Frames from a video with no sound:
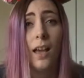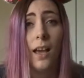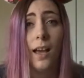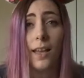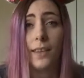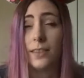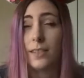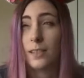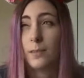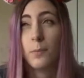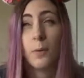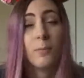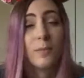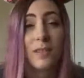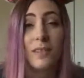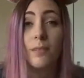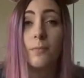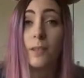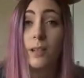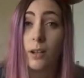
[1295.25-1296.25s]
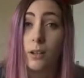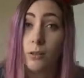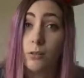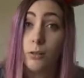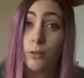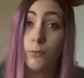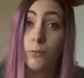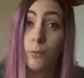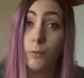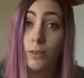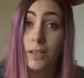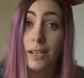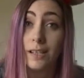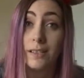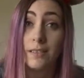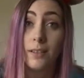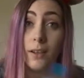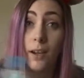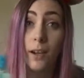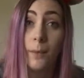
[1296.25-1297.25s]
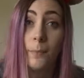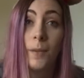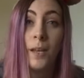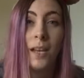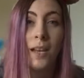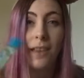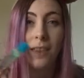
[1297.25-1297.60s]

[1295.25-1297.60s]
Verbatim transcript: And that's probably something I'll look for next time.